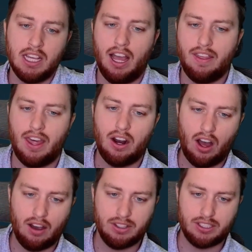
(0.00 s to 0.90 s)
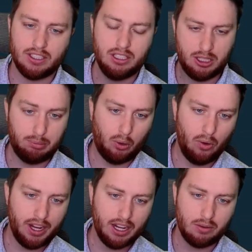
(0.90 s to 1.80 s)
And then obviously
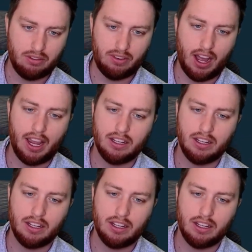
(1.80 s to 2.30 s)
deploying and refine.